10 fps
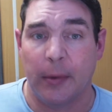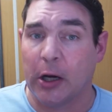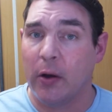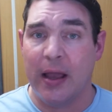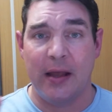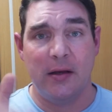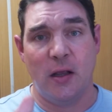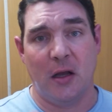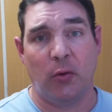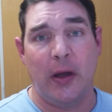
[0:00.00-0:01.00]
I'm gonna go
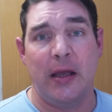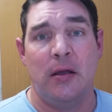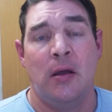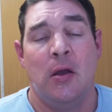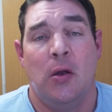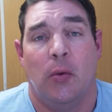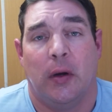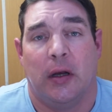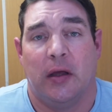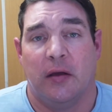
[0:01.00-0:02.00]
ahead, cut away.
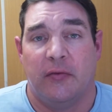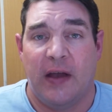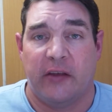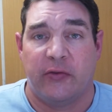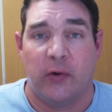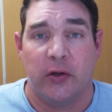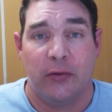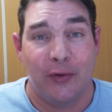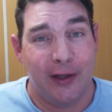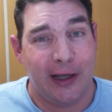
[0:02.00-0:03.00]
We're gonna fast
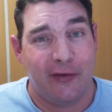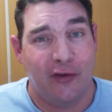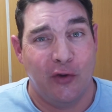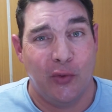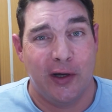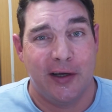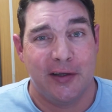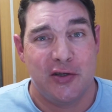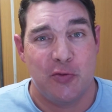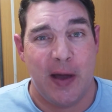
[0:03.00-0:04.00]
forward through the next two
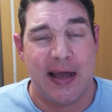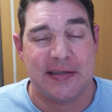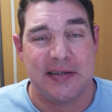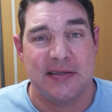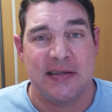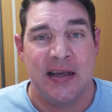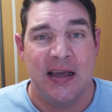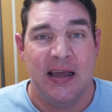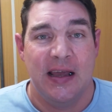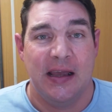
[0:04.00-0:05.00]
passes,
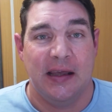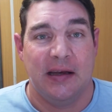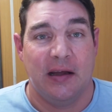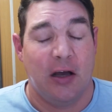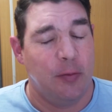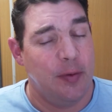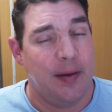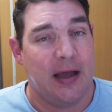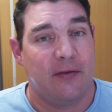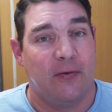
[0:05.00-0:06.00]
and I'll be
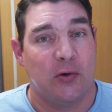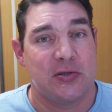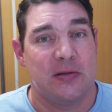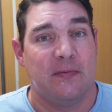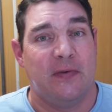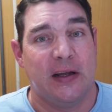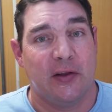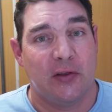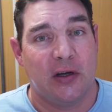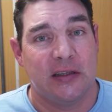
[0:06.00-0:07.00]
back for some
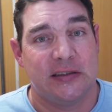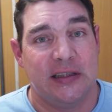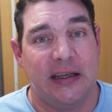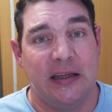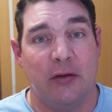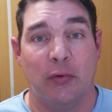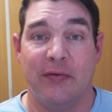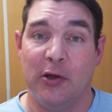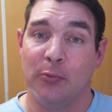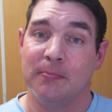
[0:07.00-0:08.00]
final thoughts and the
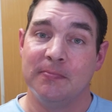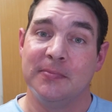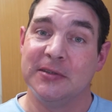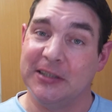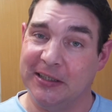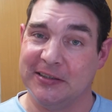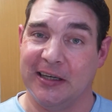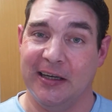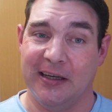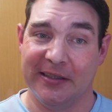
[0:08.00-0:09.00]
review. See you in a second,